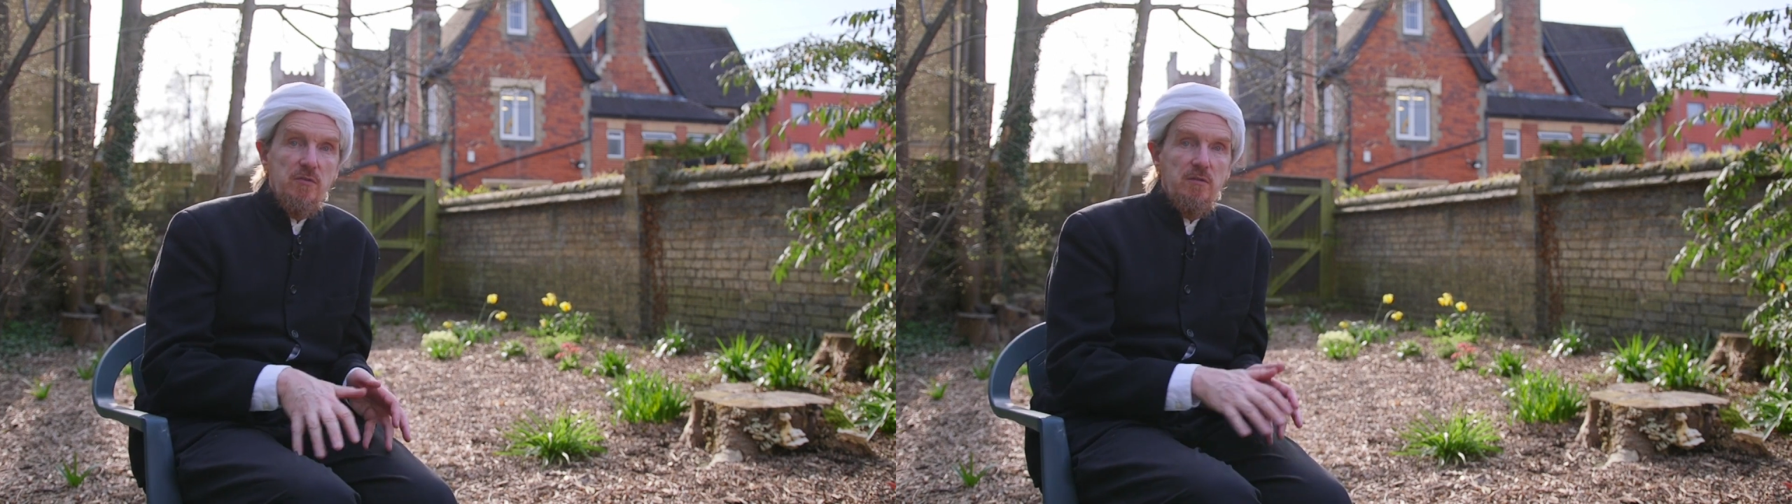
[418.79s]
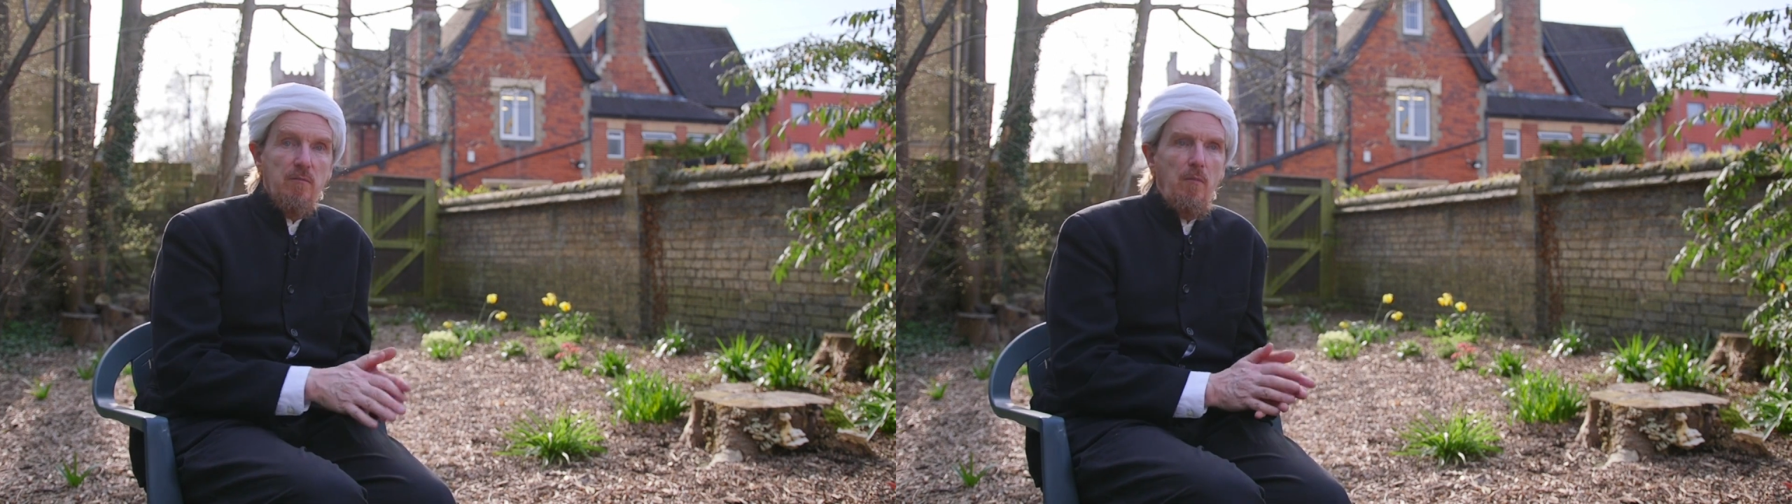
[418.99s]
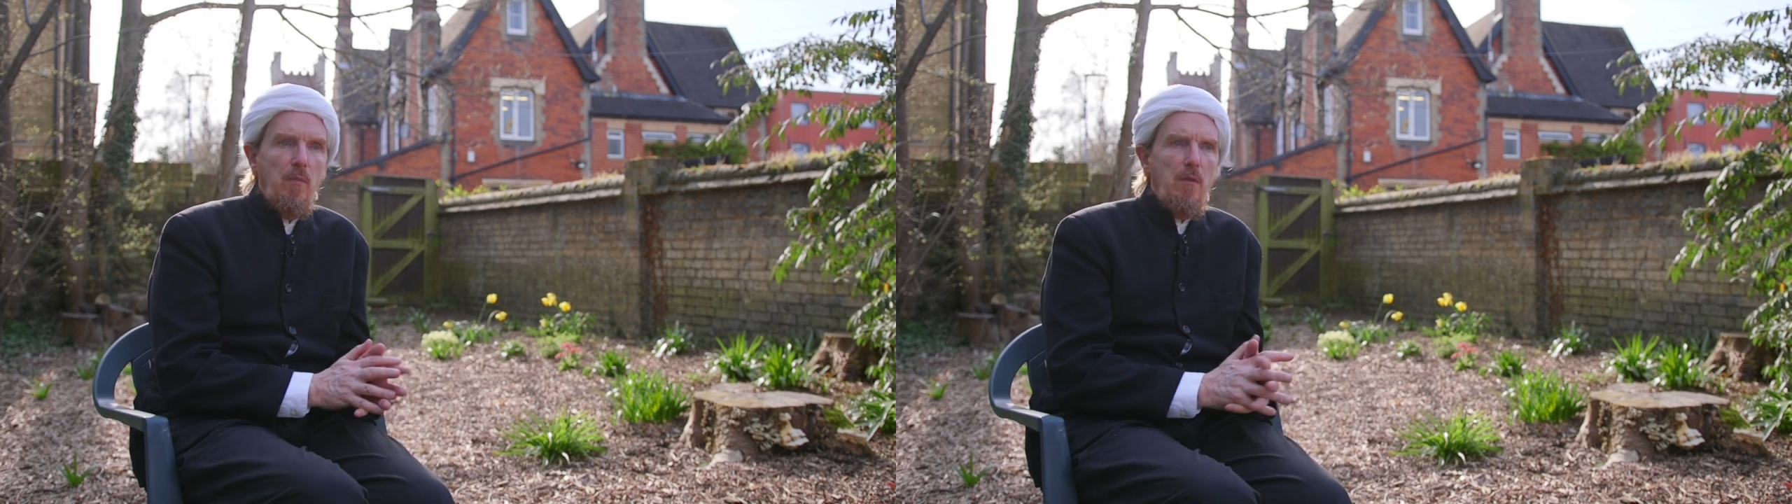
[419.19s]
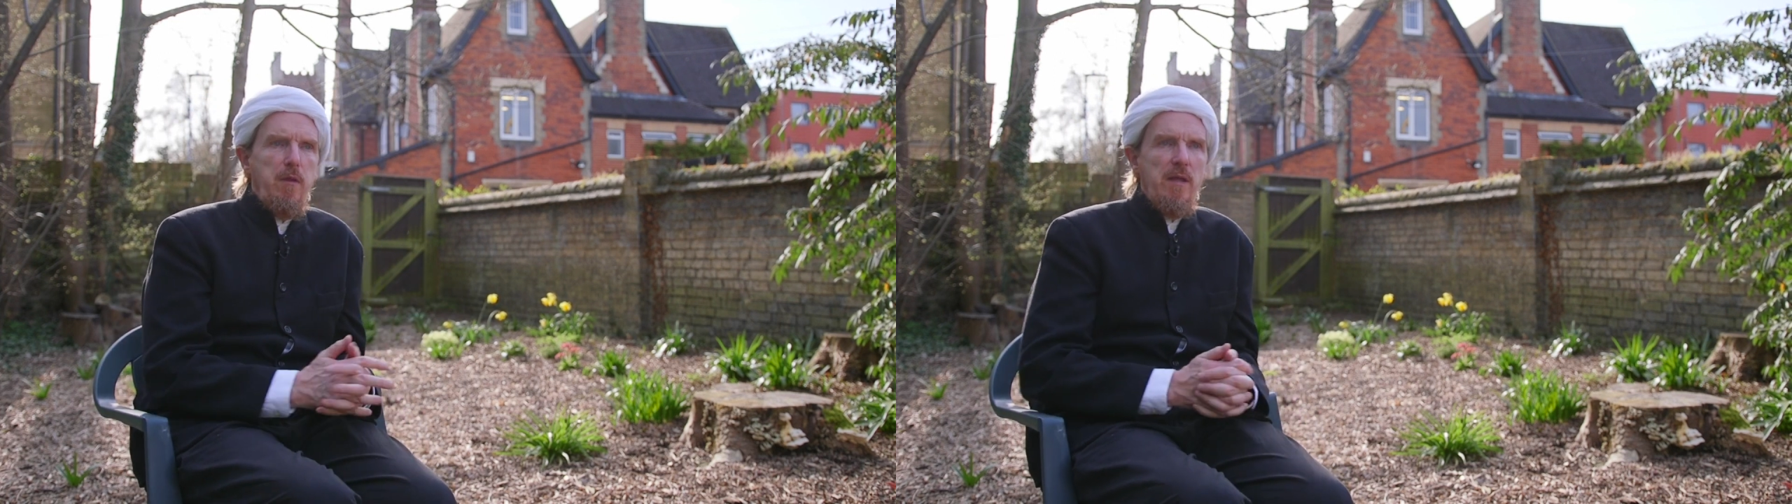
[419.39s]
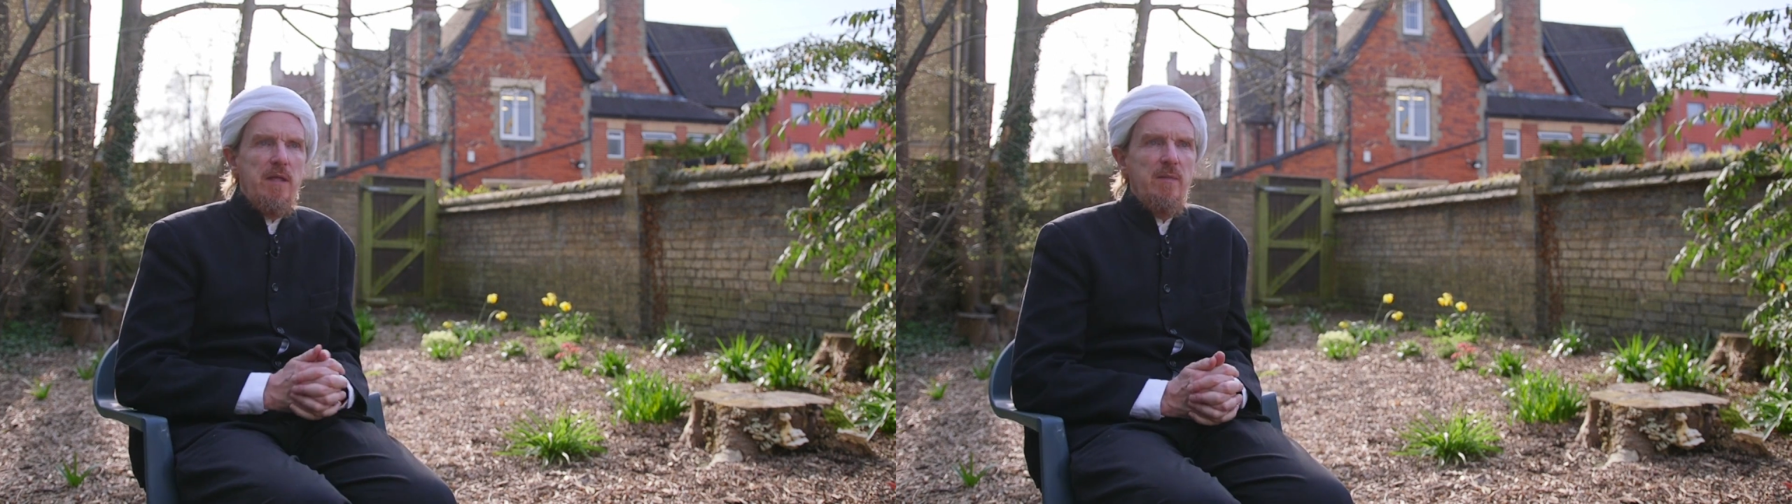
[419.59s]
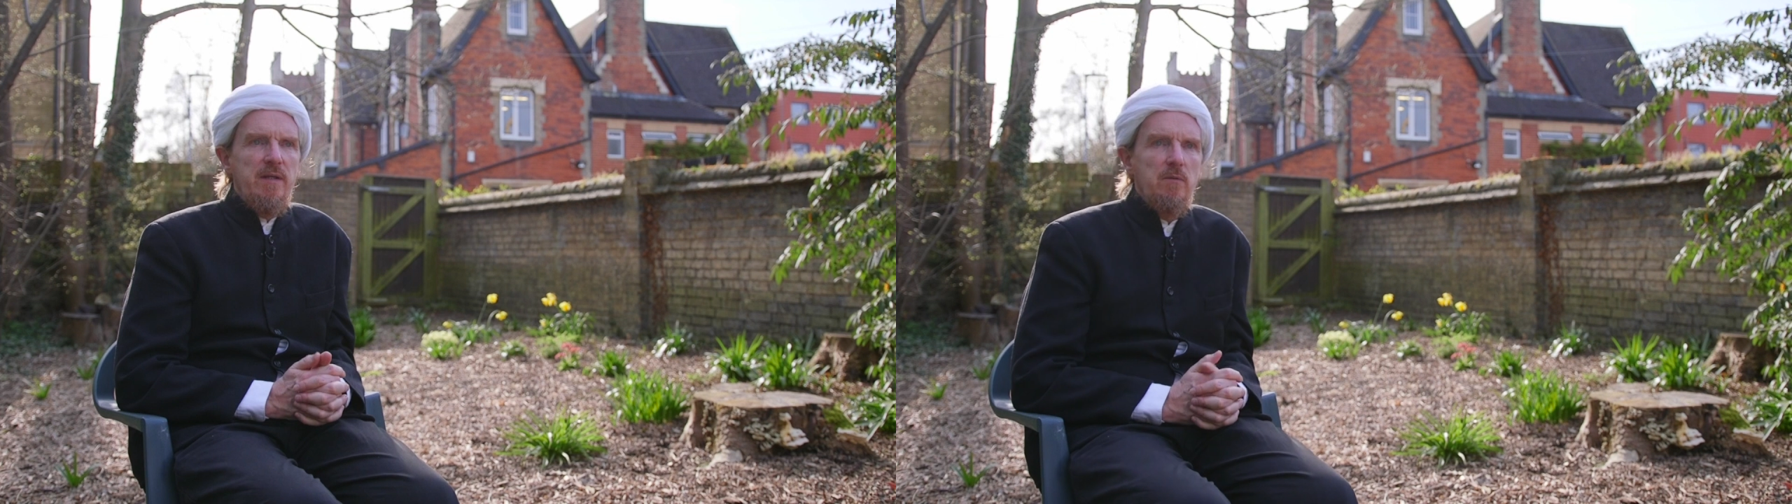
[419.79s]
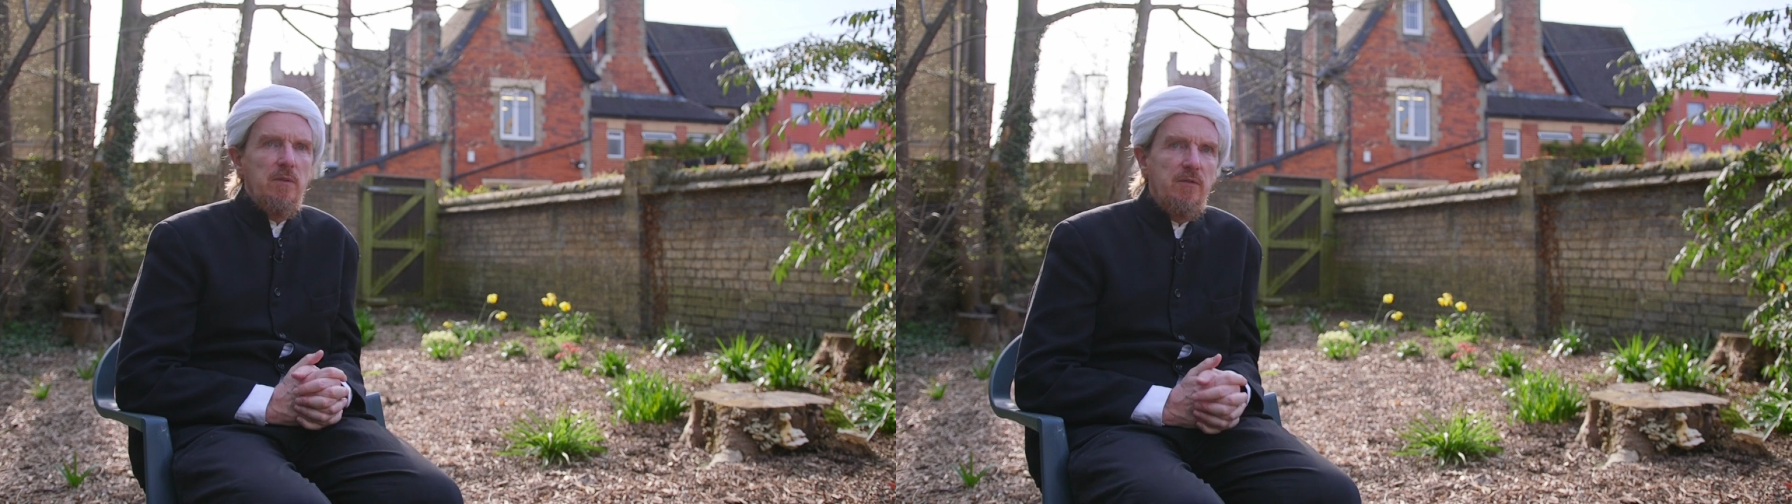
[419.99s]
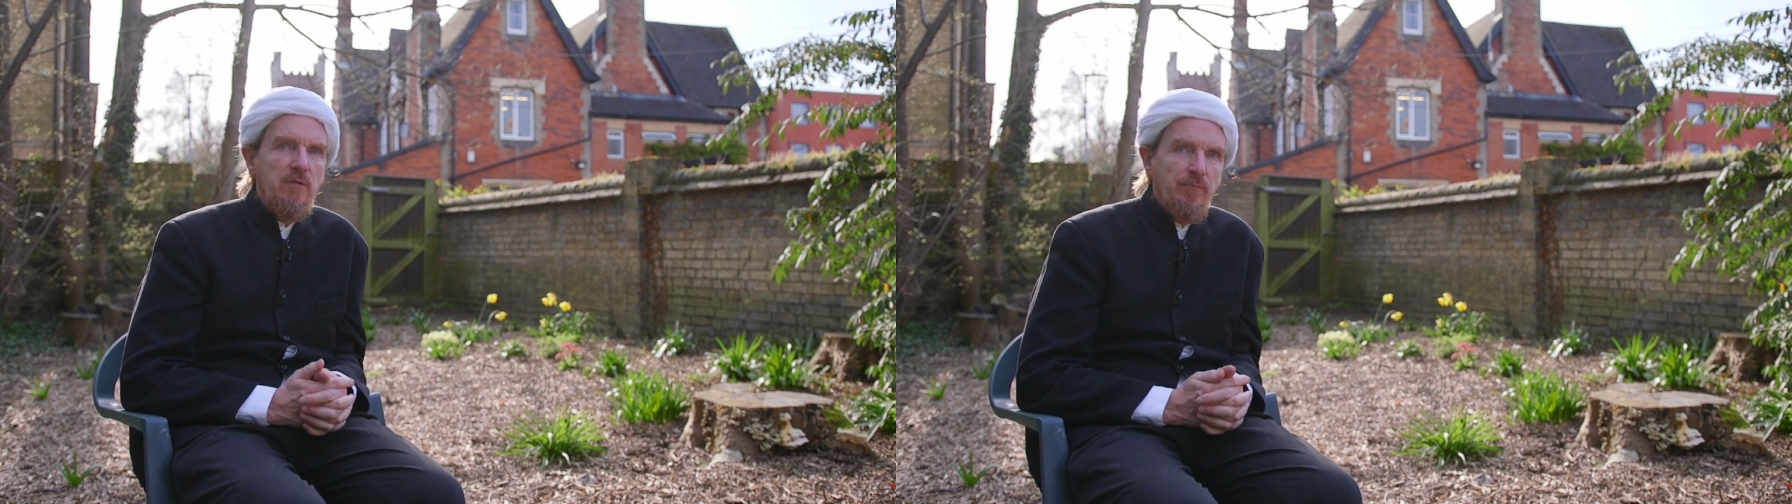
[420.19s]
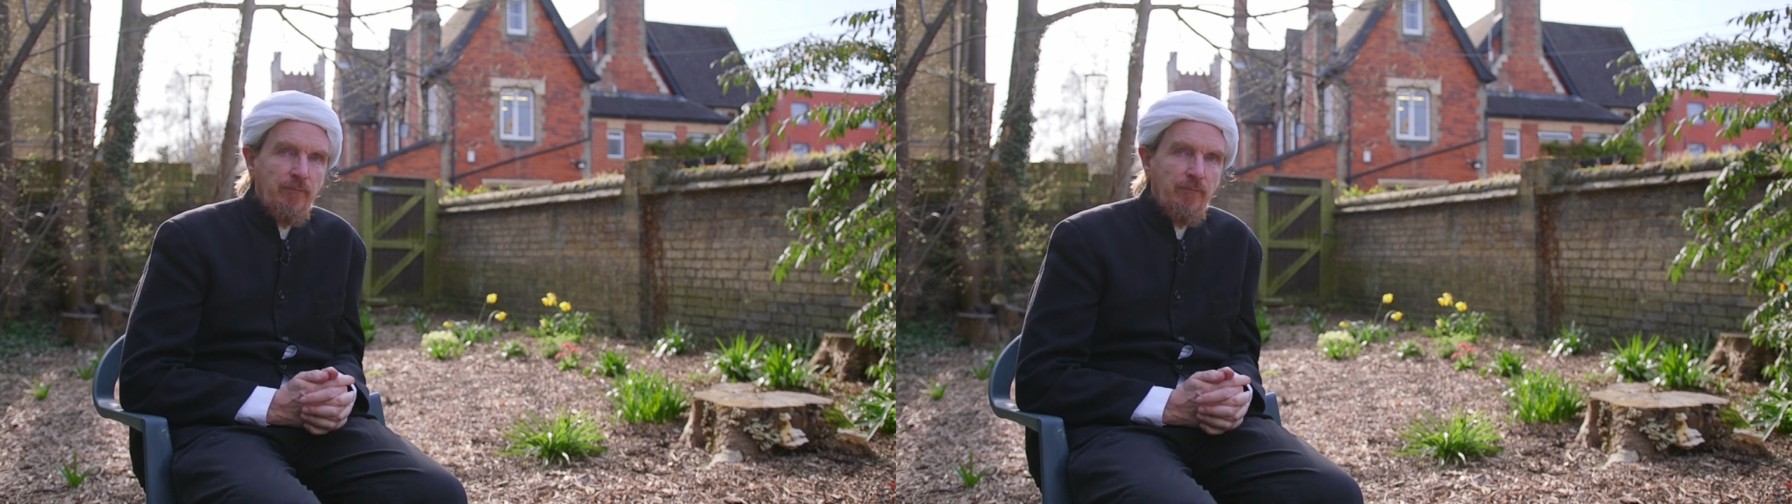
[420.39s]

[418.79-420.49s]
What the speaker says: and in many ways